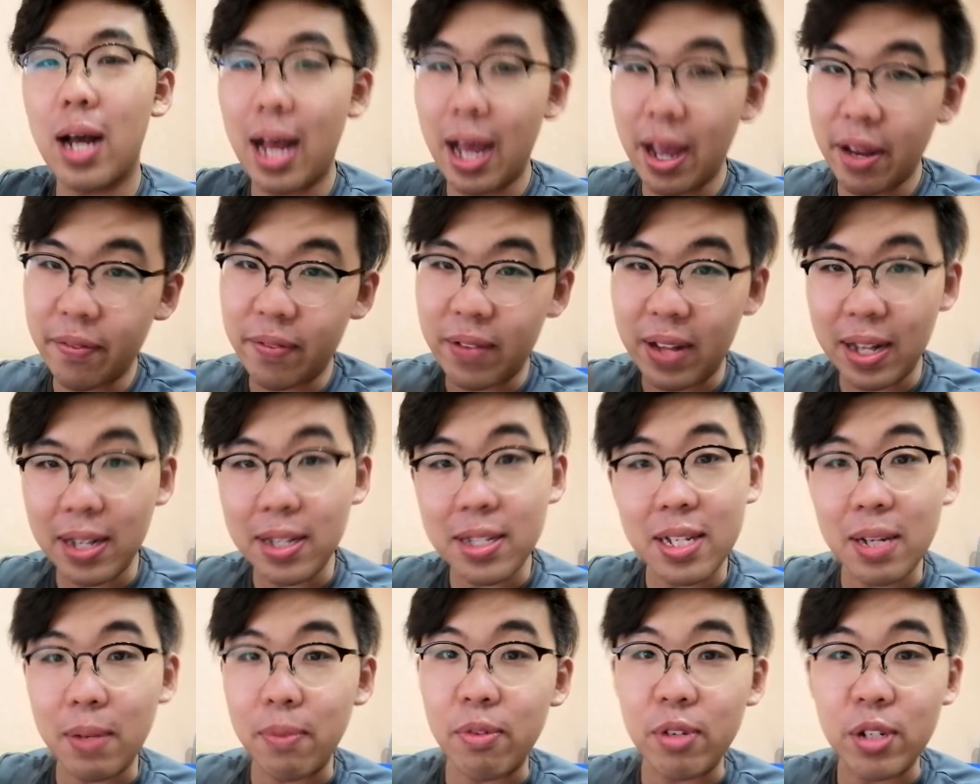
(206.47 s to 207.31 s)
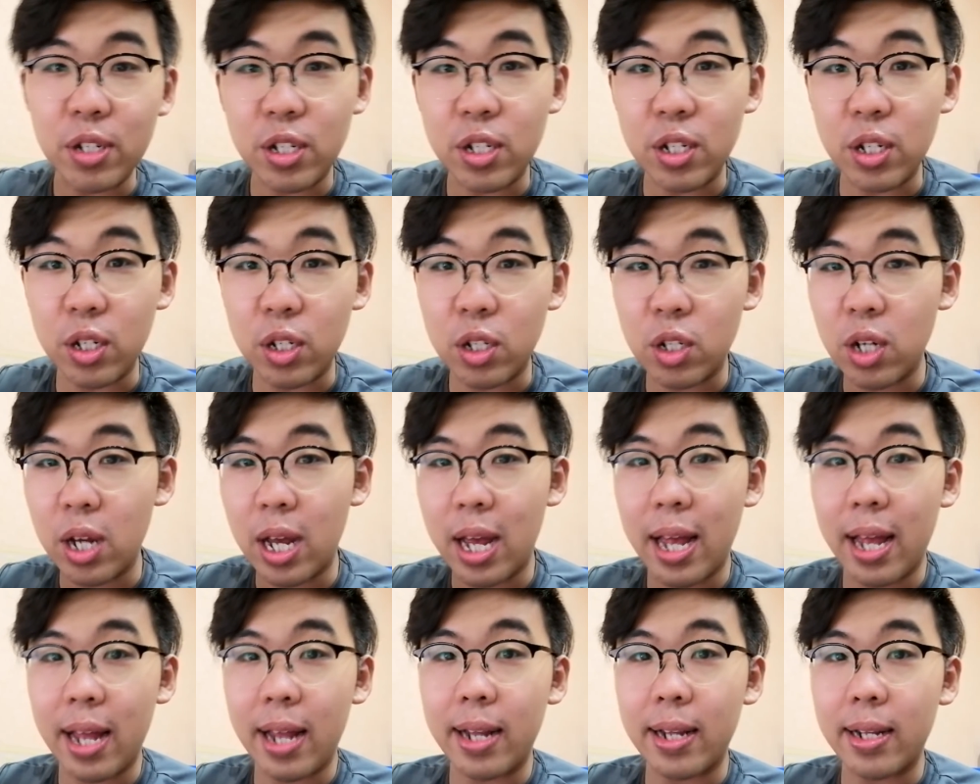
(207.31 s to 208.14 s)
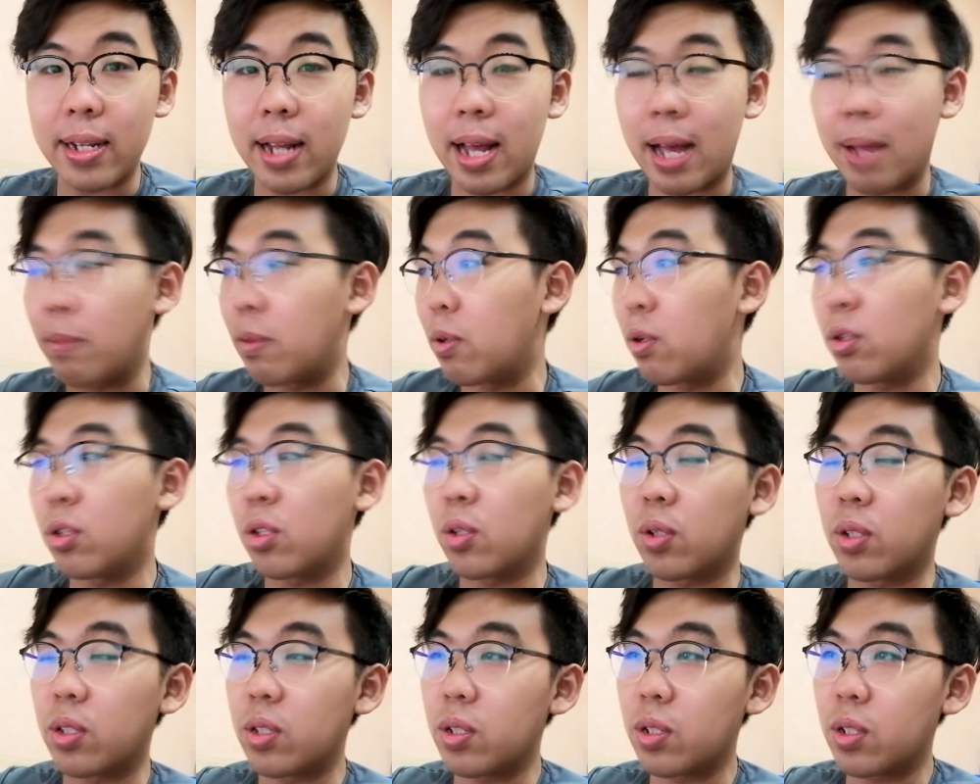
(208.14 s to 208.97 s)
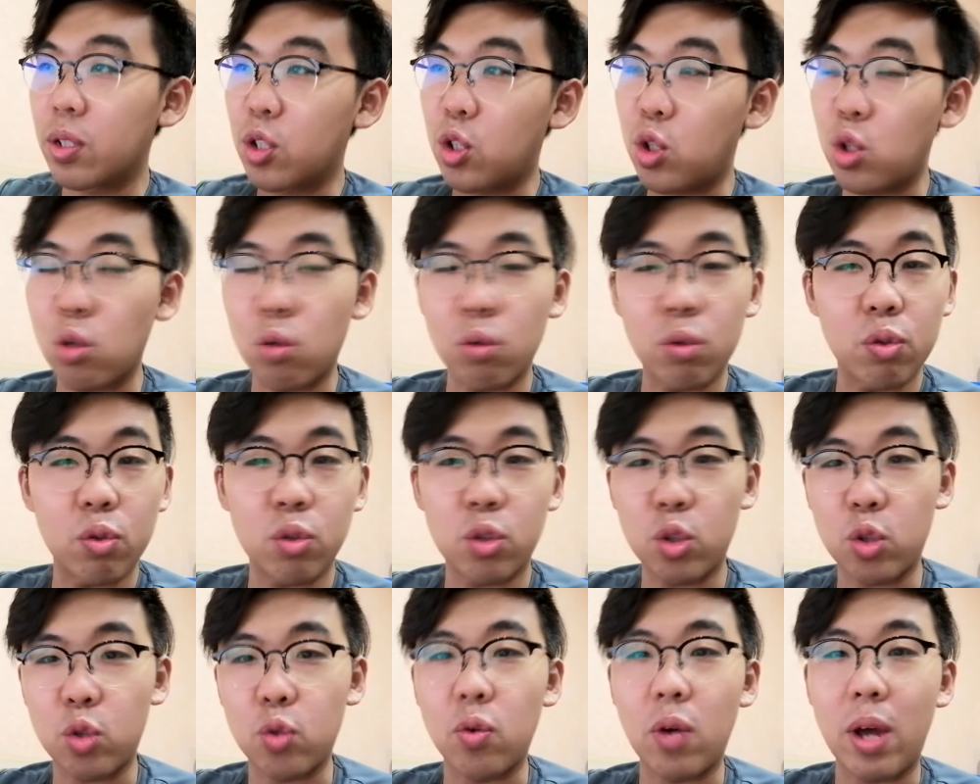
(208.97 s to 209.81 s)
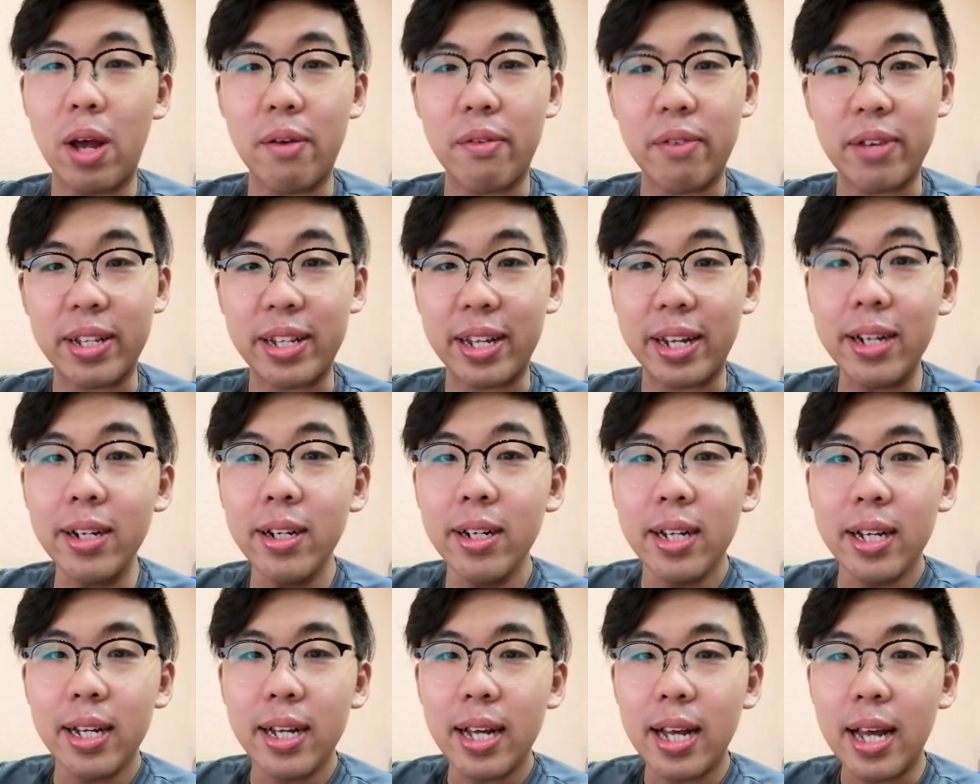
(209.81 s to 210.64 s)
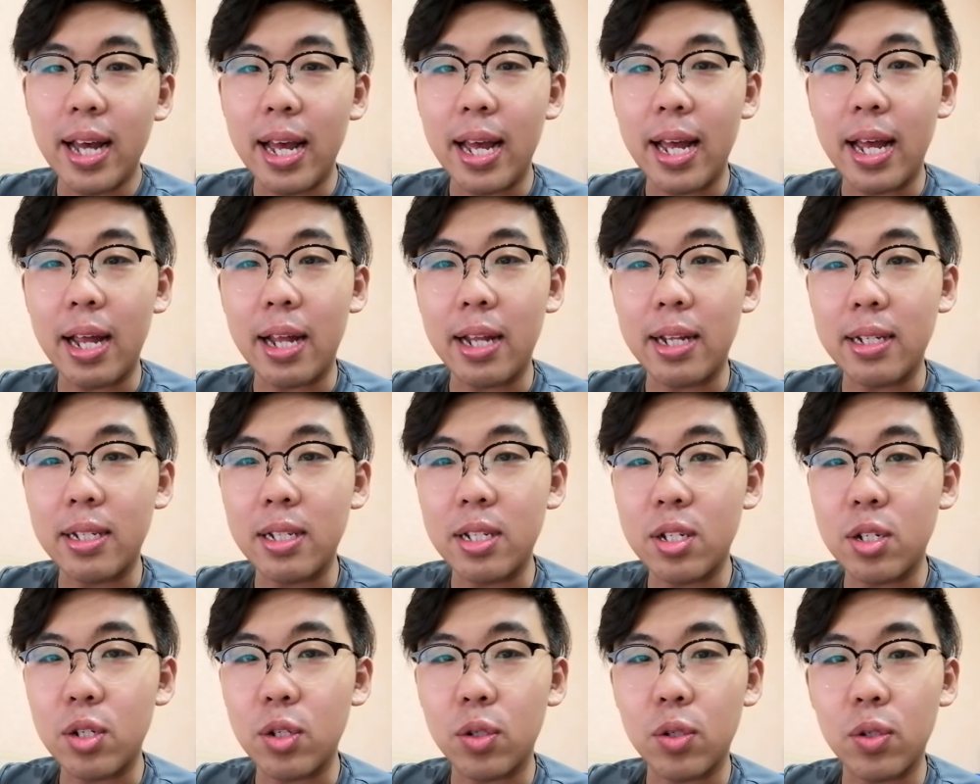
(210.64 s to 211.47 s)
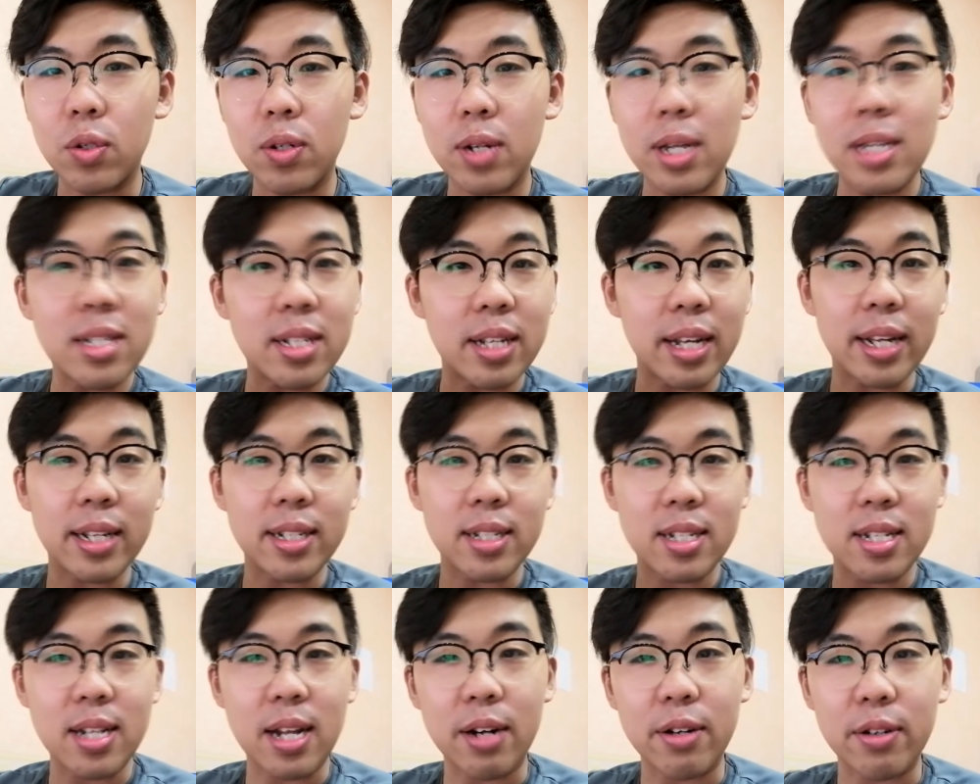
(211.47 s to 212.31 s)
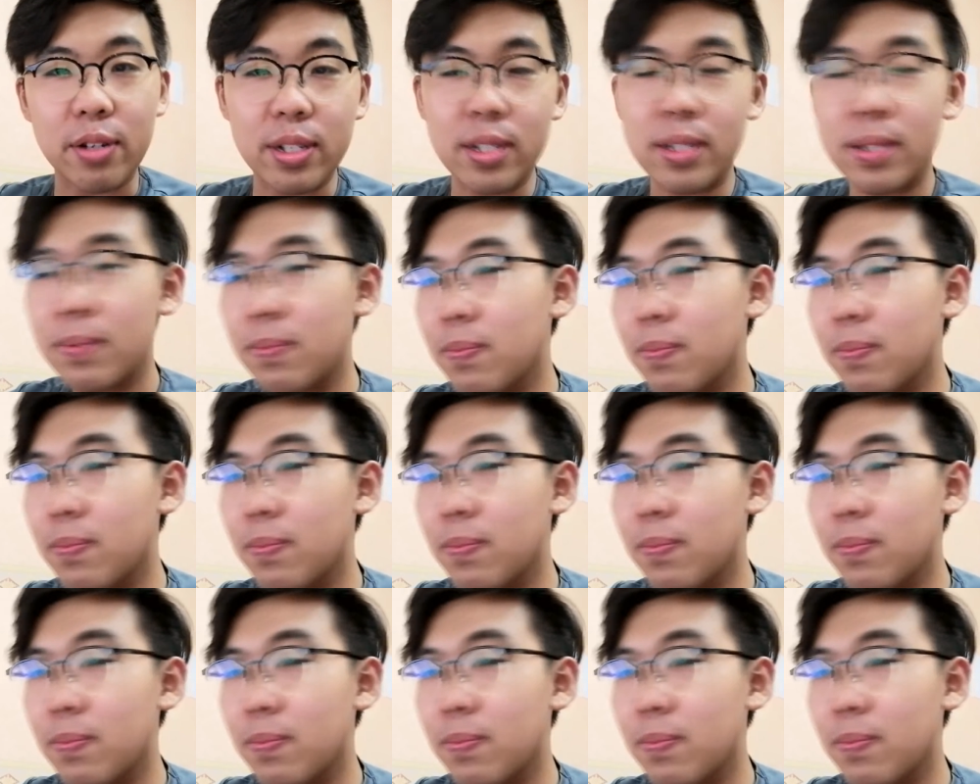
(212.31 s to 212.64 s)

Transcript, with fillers: I have done some research and I'm going to show you through everything. And so let's get started.